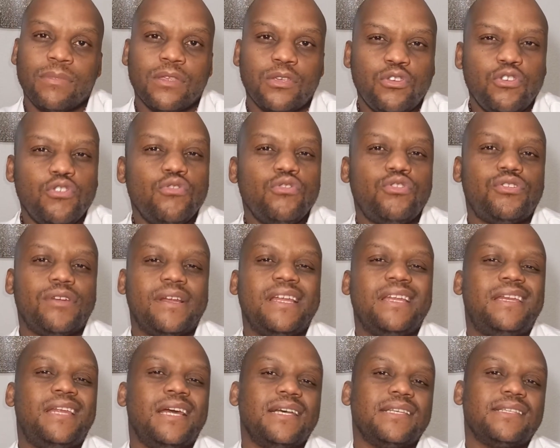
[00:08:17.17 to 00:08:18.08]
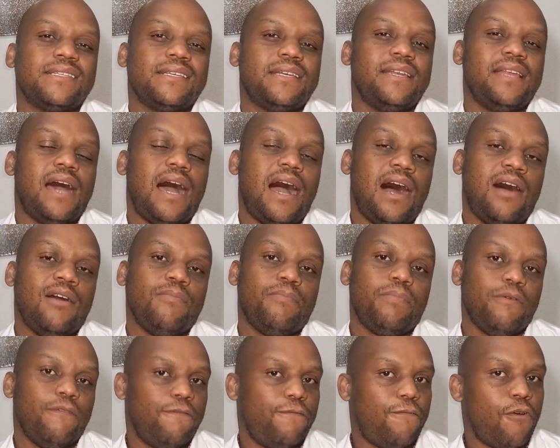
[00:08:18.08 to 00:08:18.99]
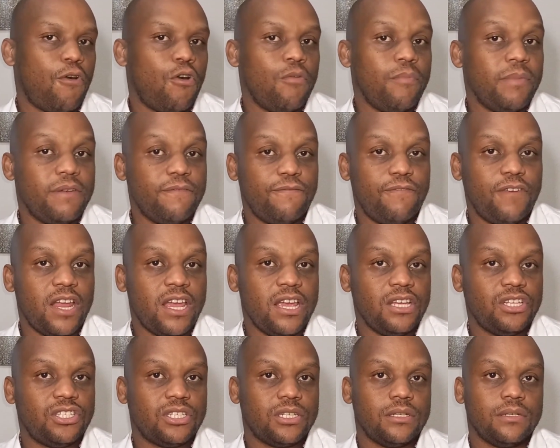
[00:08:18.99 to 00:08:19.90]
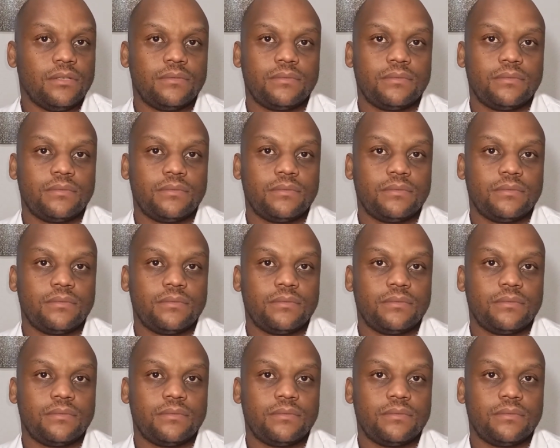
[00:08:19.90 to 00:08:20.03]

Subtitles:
usually doesn't outperform inflation.